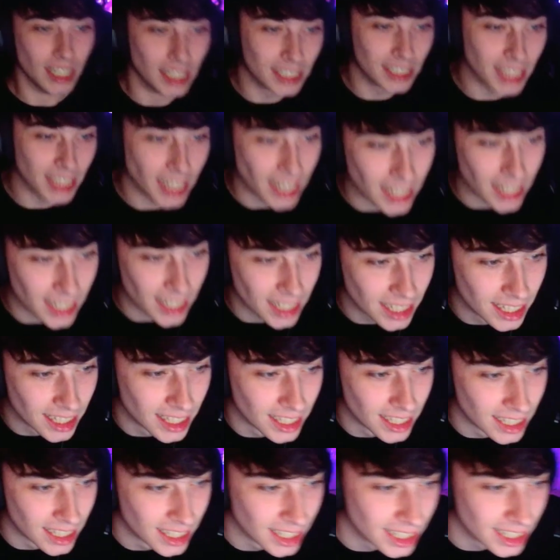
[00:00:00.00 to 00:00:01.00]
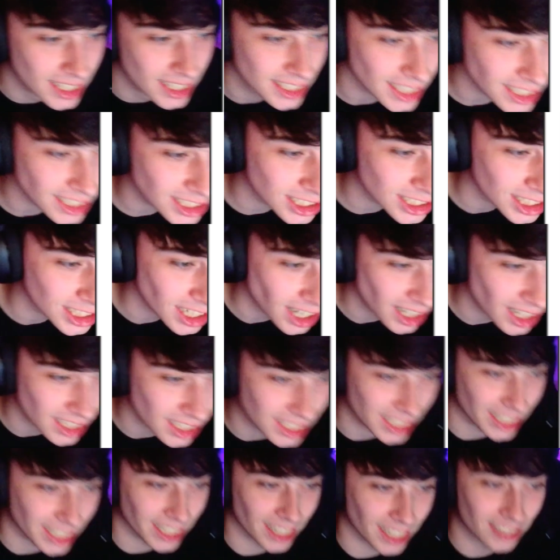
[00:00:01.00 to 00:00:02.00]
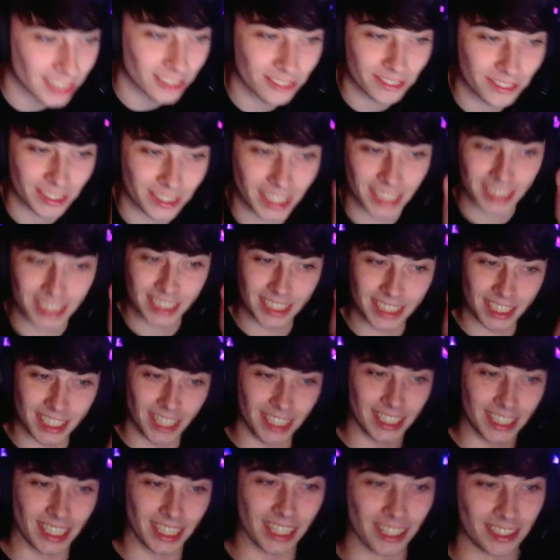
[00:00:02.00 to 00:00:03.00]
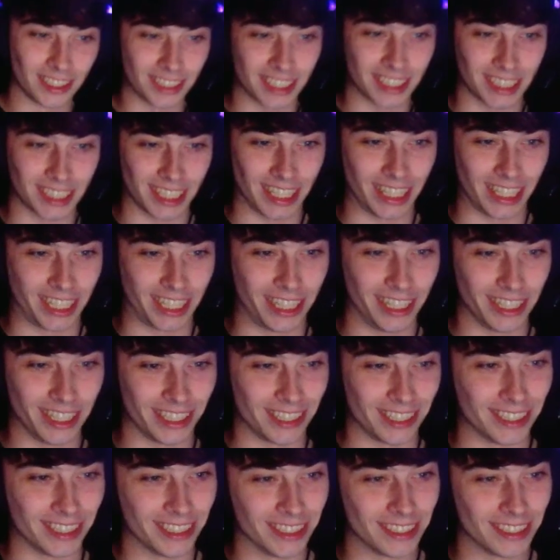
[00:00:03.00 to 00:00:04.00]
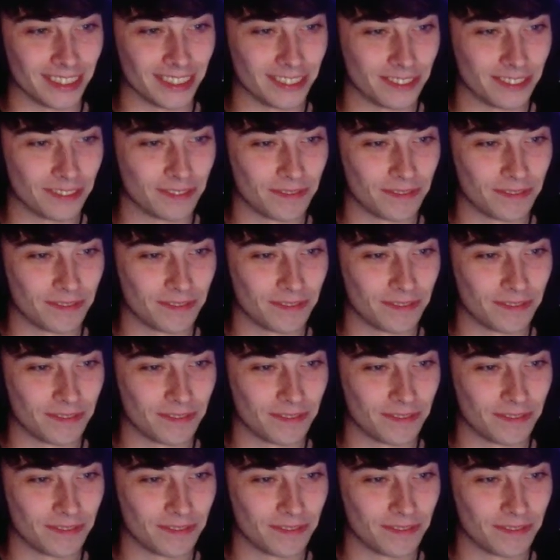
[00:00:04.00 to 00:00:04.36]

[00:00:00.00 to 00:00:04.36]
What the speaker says: Is that Tsunade? I don't think that's Tsunade. It looks like her though.